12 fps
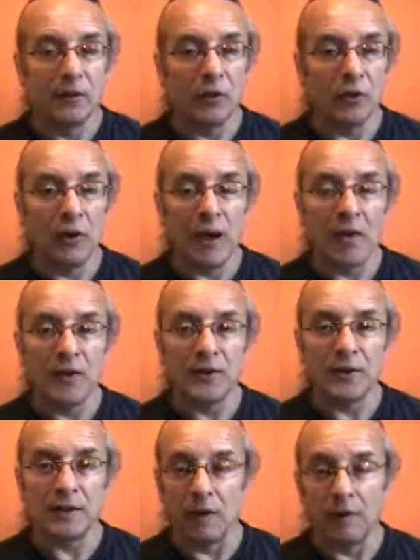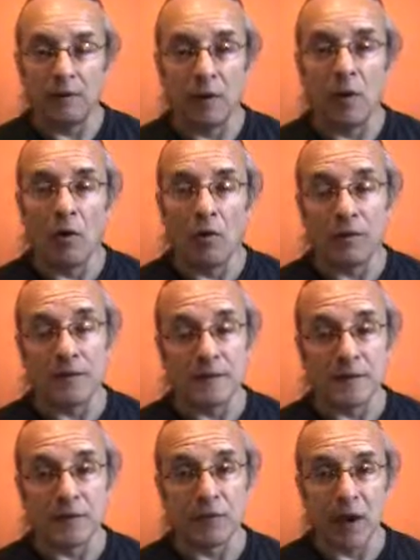The reality is that all this
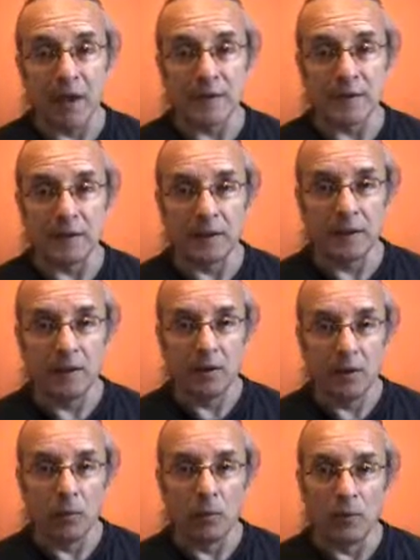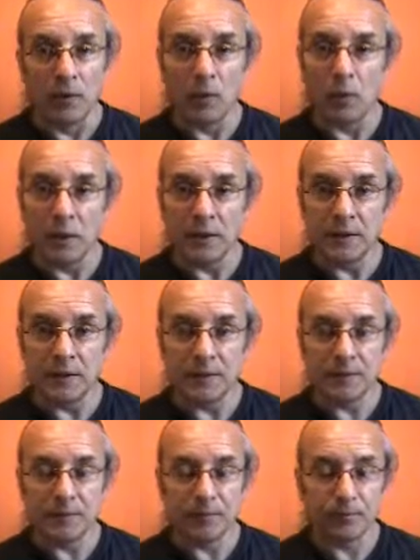is arising within
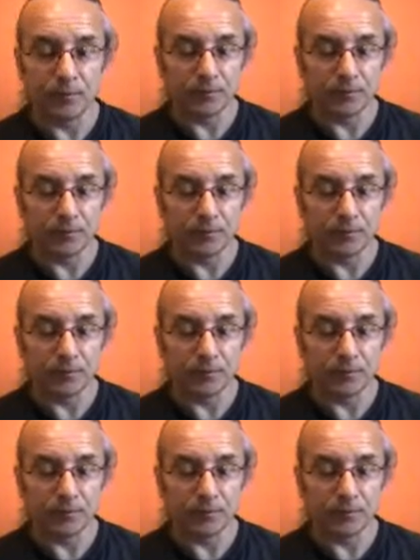awareness.